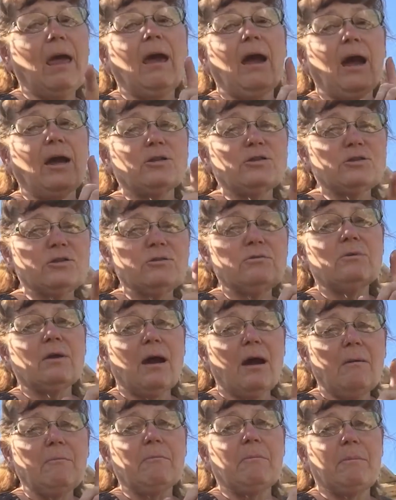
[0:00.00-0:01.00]
I do
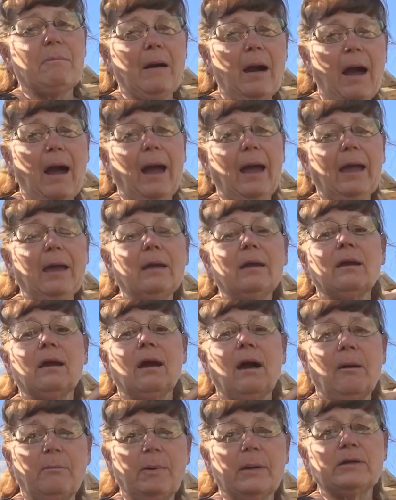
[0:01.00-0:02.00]
not buy
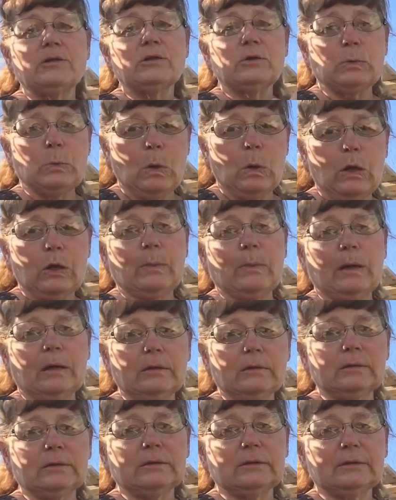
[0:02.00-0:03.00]
a bunch of water
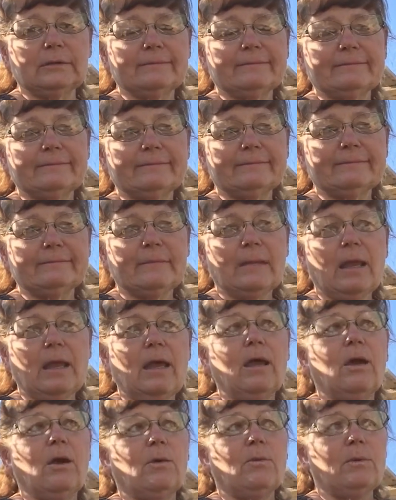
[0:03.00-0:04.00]
bottles.
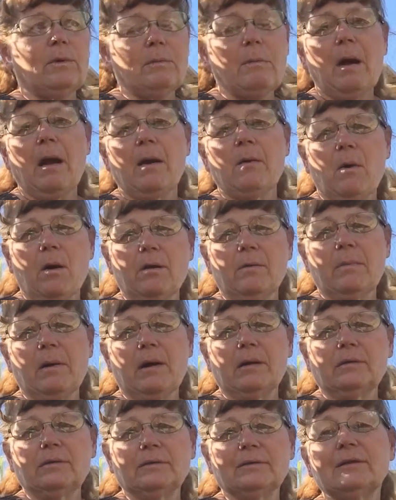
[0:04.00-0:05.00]
We buy water
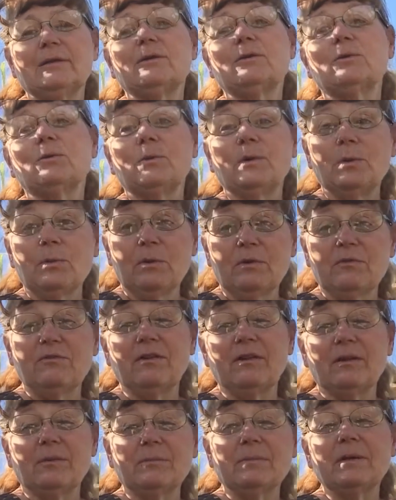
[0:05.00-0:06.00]
bottles, we
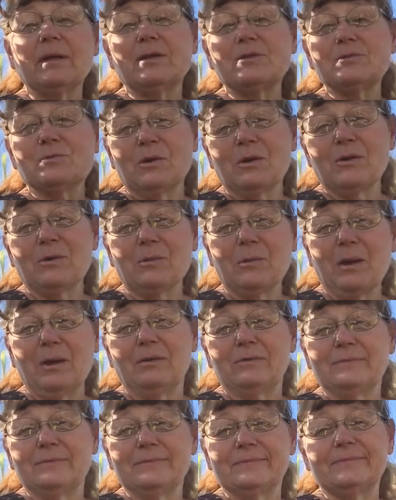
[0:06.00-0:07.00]
refill them because we're on a well.
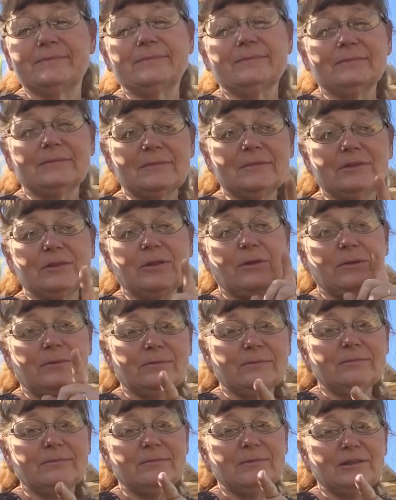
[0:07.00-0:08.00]
So
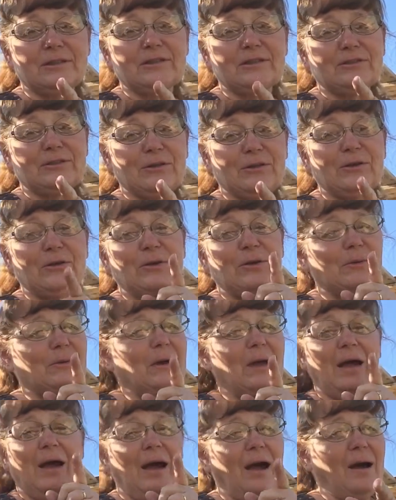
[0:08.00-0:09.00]
just so you know,
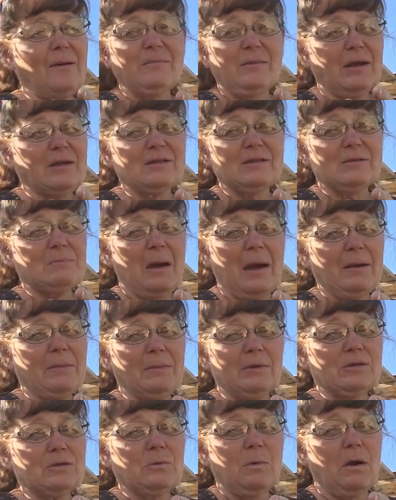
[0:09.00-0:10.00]
I'm not just buying a
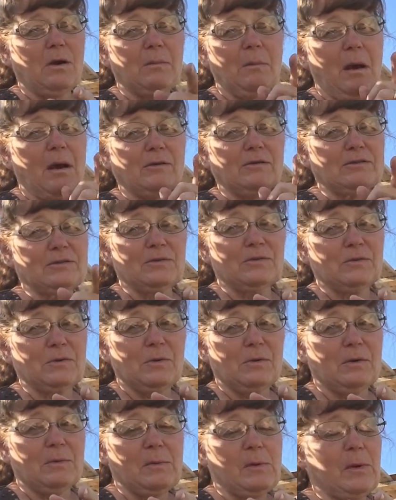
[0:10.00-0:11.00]
bunch of water bottles and
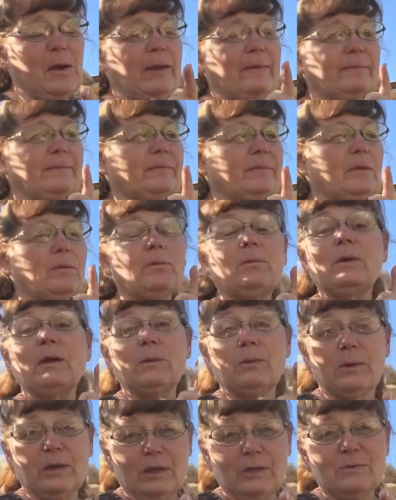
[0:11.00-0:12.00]
throwing them away. We
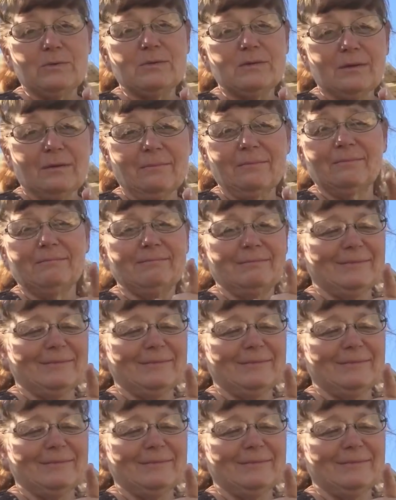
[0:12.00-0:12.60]
reuse them.